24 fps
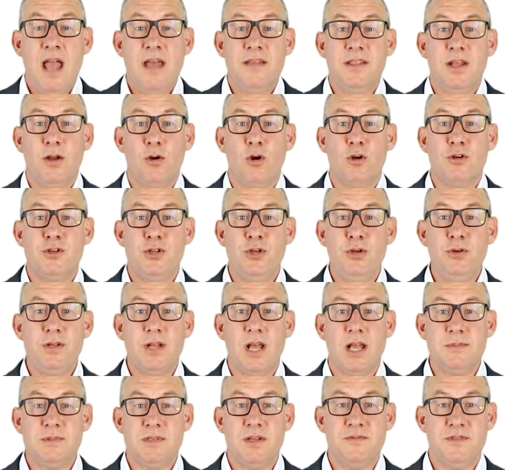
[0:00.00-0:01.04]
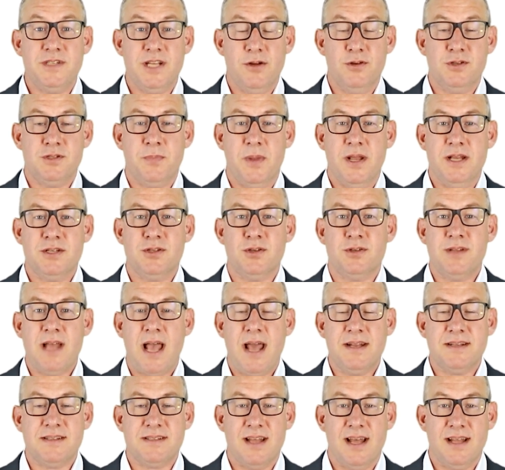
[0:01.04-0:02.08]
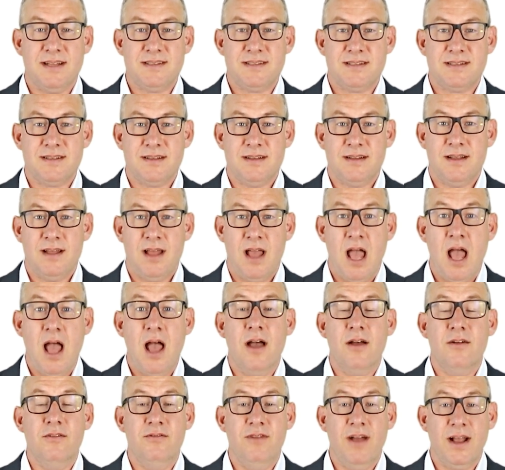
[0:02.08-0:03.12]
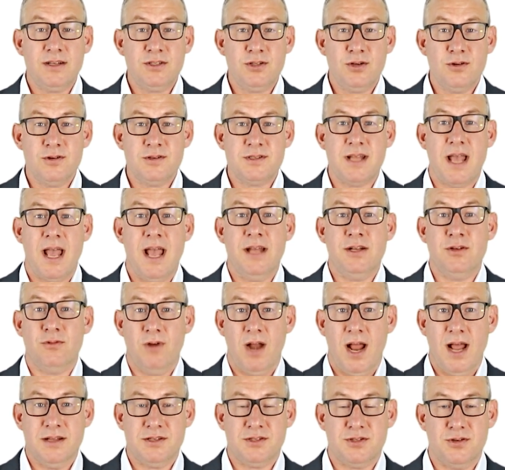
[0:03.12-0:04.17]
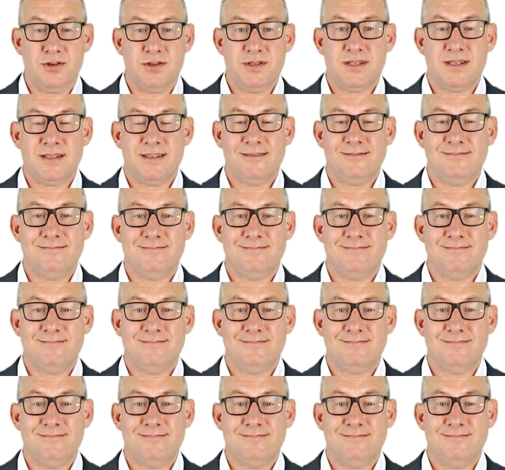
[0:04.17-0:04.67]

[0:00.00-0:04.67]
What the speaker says: There are two types of geospatial datasets, vectors and rasters.